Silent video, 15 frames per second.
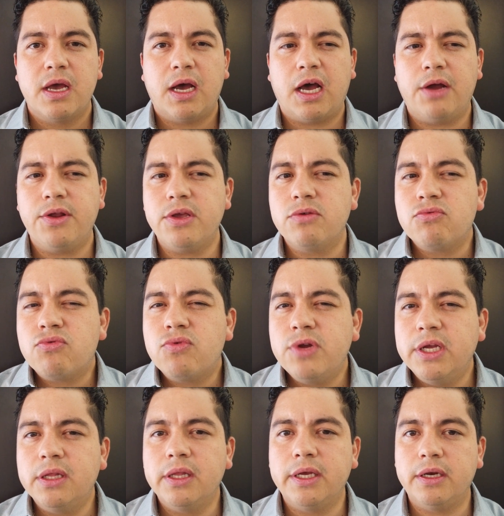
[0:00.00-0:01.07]
how do you
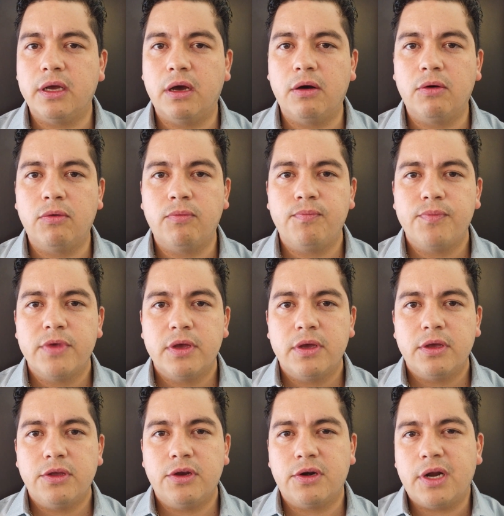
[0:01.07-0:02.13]
really know
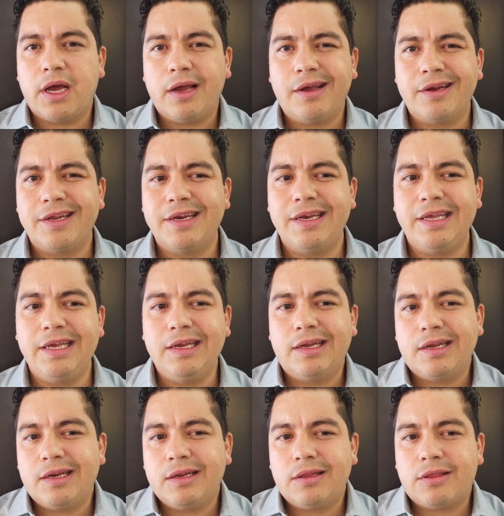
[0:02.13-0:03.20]
you're not going to need
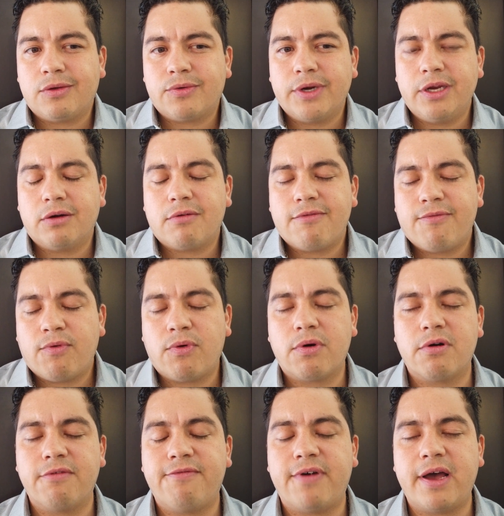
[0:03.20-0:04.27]
it in 3 or
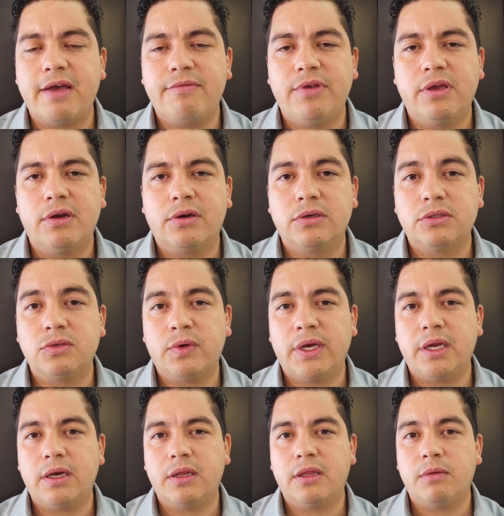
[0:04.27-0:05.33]
4 or 5 years
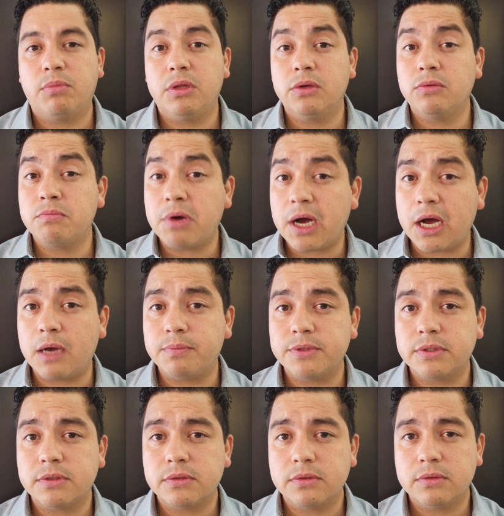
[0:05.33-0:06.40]
when the balloon
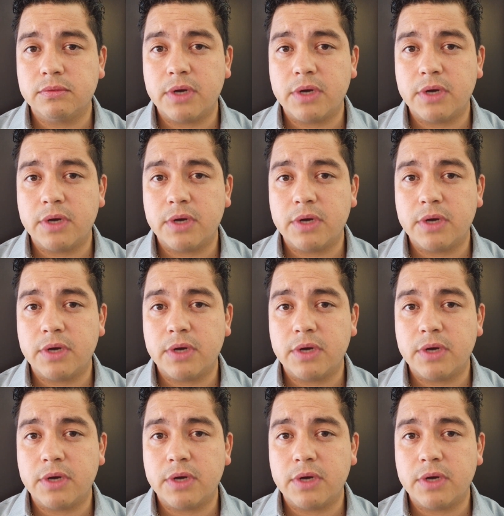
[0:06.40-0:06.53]
pops,